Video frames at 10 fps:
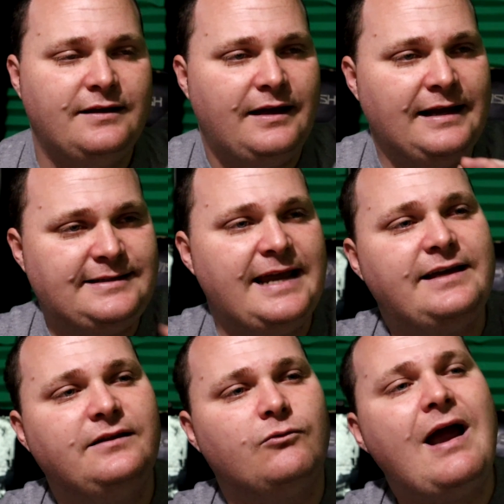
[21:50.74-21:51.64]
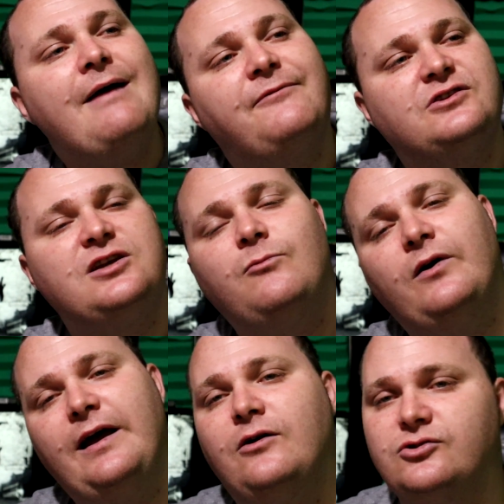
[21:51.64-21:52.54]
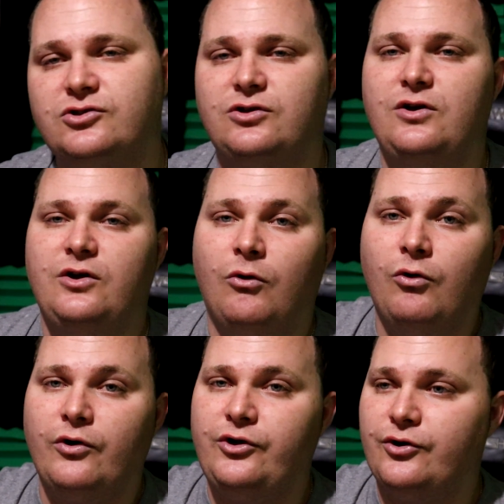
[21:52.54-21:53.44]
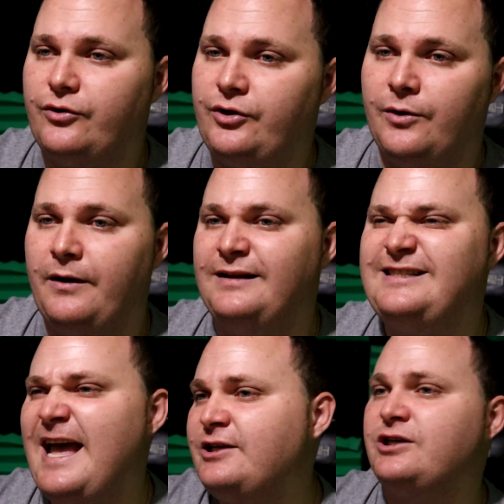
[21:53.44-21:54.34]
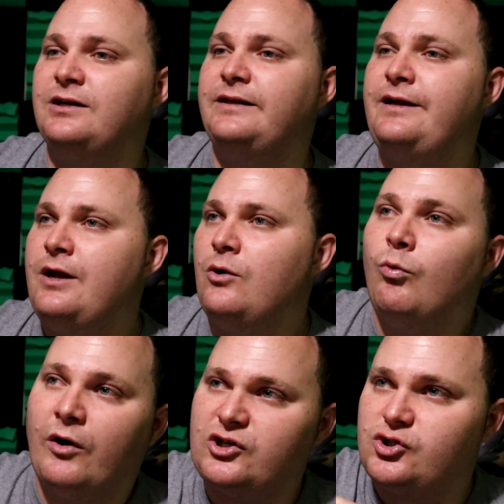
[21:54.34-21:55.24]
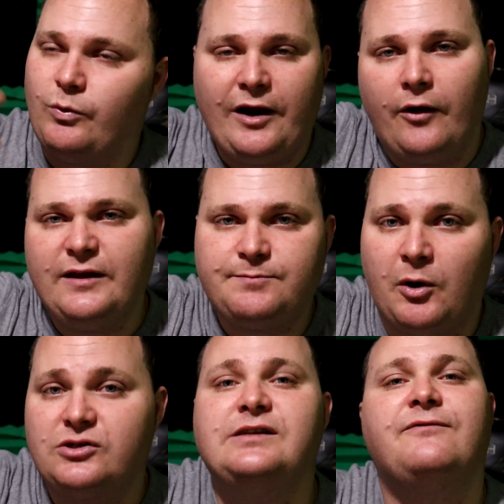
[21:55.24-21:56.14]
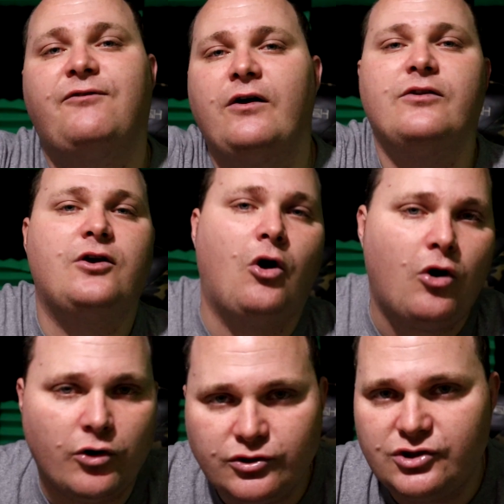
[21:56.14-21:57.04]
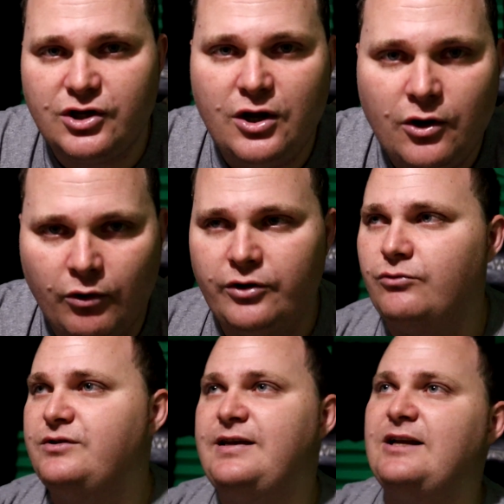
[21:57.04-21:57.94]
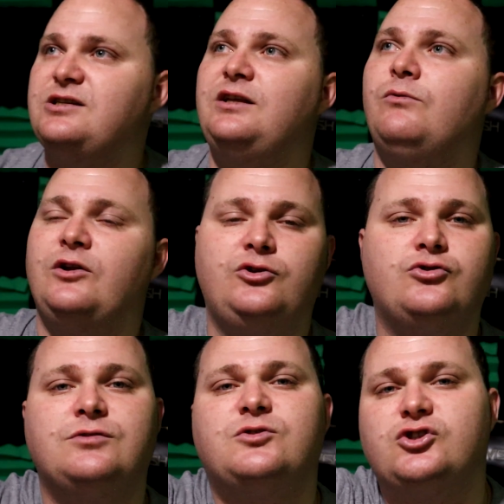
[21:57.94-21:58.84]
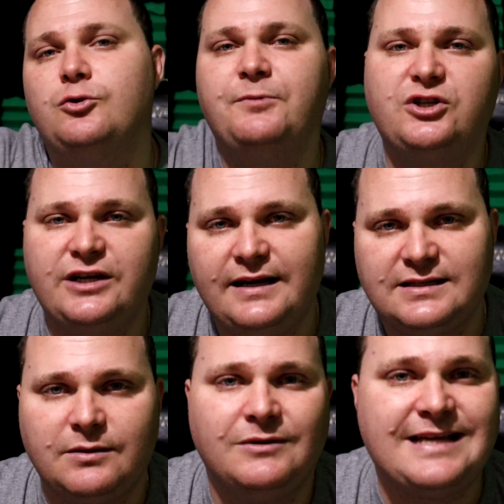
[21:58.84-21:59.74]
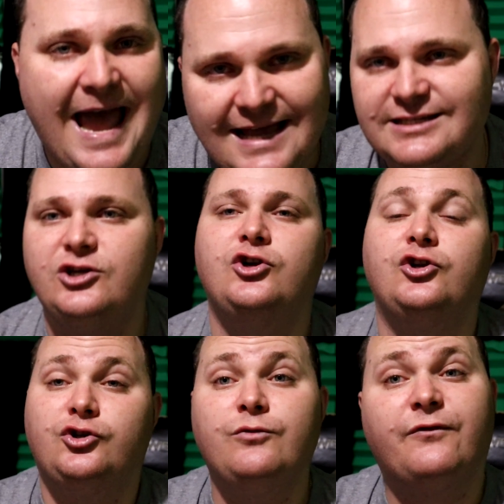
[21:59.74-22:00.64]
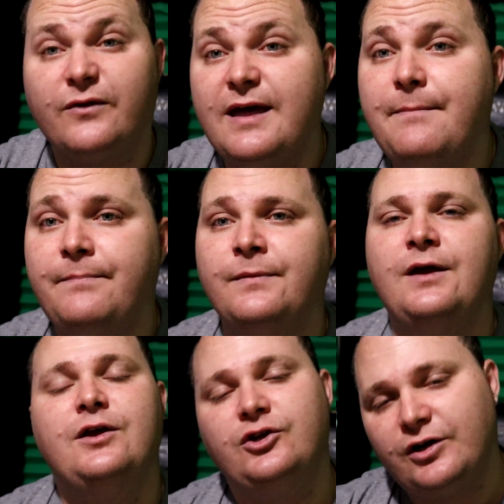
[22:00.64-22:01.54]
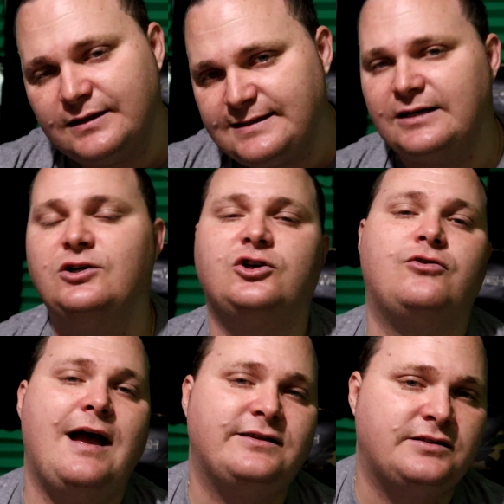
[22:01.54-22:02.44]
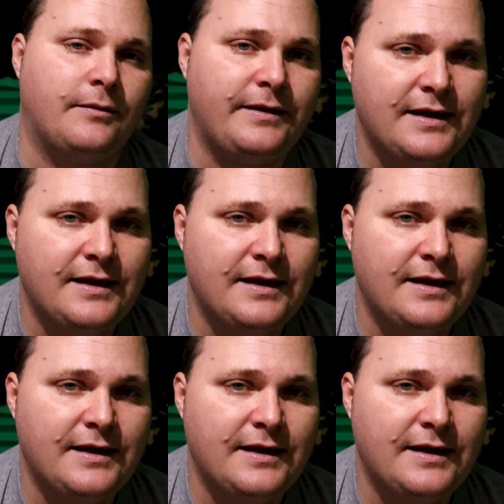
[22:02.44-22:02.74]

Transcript: and taking the rap for someone else, or you're intentionally want to swing on this person in front of the guards, or you intentionally want to do some stupid shit that someone's asking you to do for them, you're considered a crash dummy.